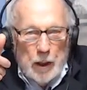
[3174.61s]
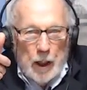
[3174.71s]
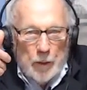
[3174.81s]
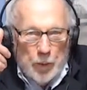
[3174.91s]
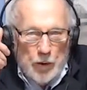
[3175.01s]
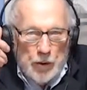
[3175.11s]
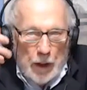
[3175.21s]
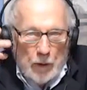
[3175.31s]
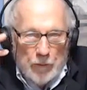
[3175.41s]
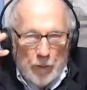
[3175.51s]
I
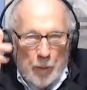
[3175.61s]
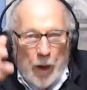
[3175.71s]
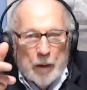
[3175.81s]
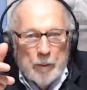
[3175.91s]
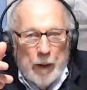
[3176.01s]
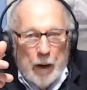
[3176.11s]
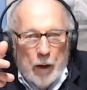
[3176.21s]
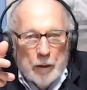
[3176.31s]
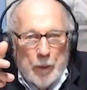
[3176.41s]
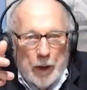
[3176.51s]
appreciate it from the bottom of my
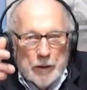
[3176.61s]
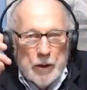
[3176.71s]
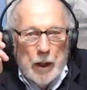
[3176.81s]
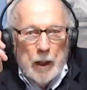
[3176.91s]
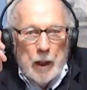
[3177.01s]
heart, because